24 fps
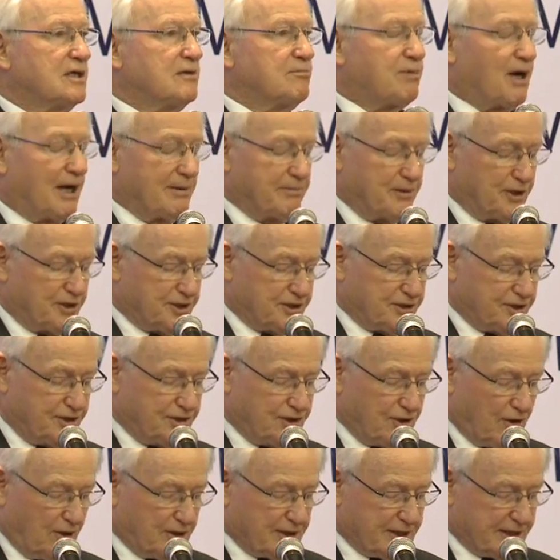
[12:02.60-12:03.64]
Prime Minister
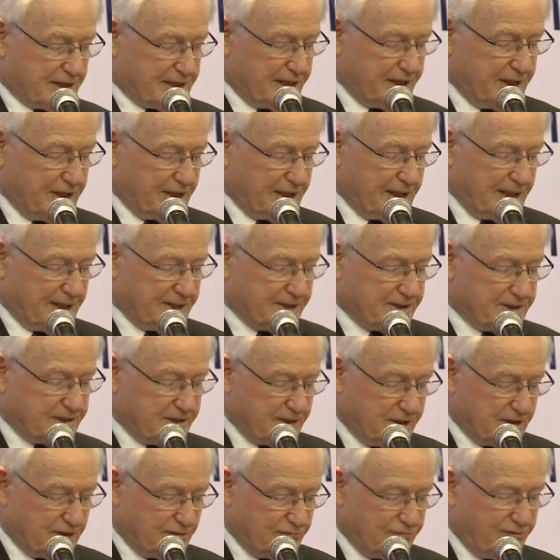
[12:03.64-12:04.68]
John Key announced
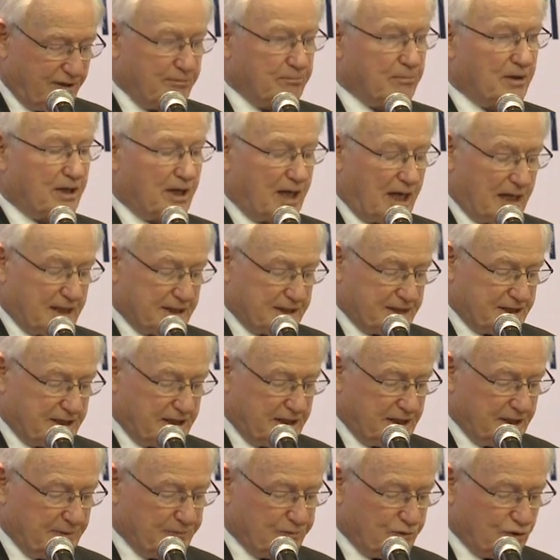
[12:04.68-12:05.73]
in November last
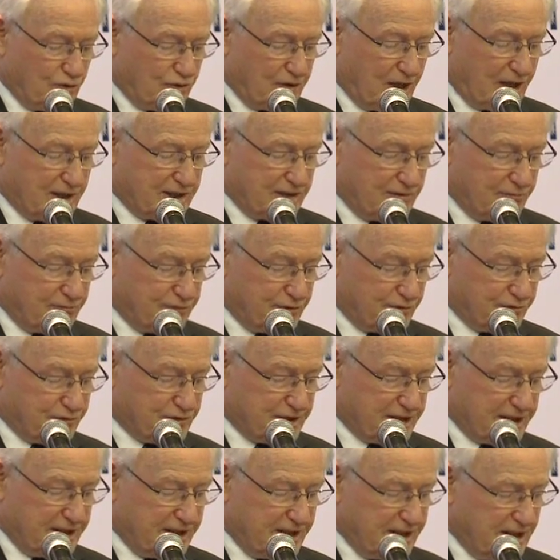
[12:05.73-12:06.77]
year,
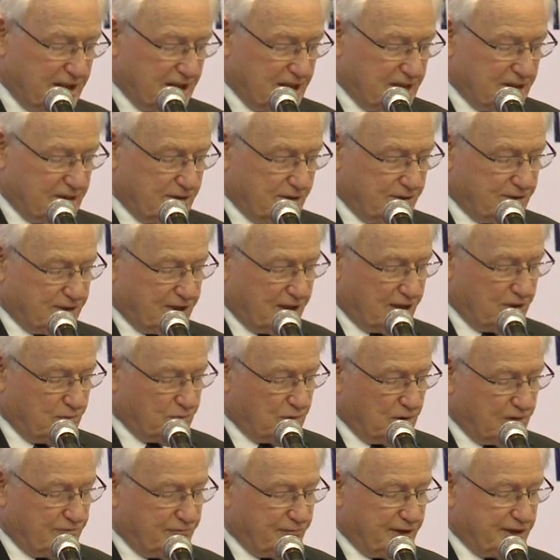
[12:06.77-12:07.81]
2015, New Zealand
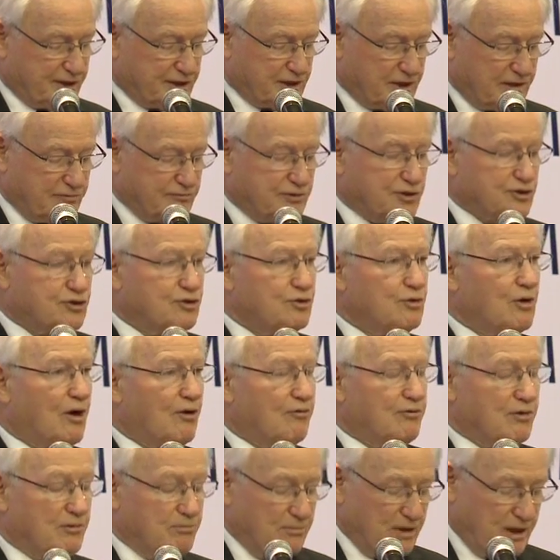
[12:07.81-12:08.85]
will invest over
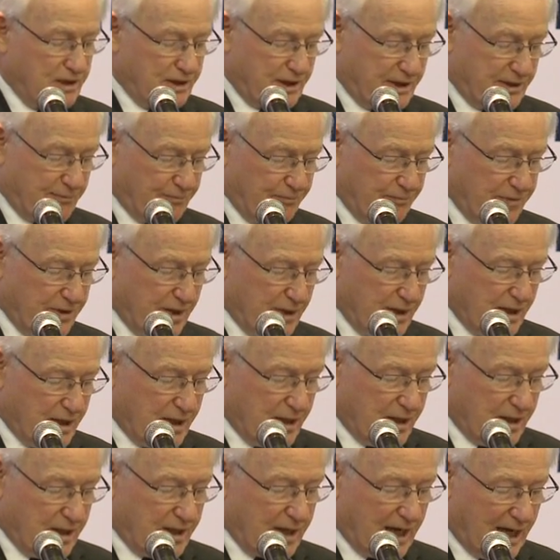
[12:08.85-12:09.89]
200 million
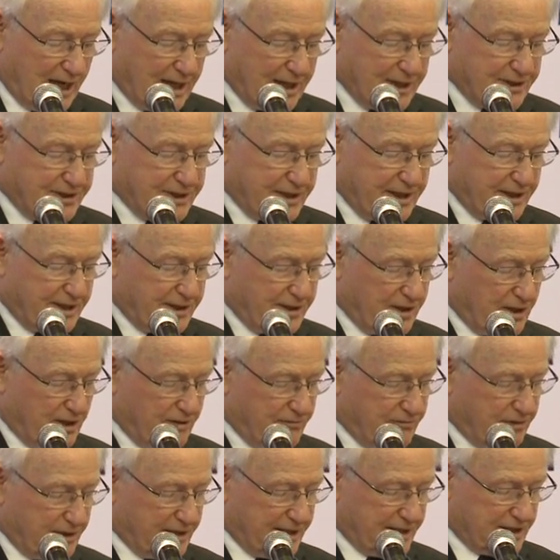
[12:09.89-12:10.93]
in ASEAN
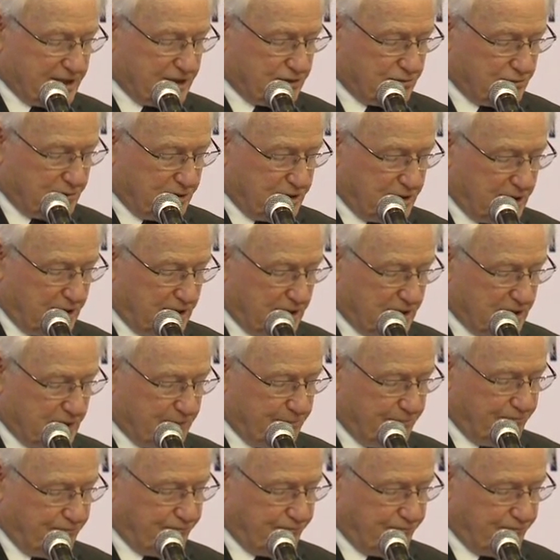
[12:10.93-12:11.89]
over the next 3 years.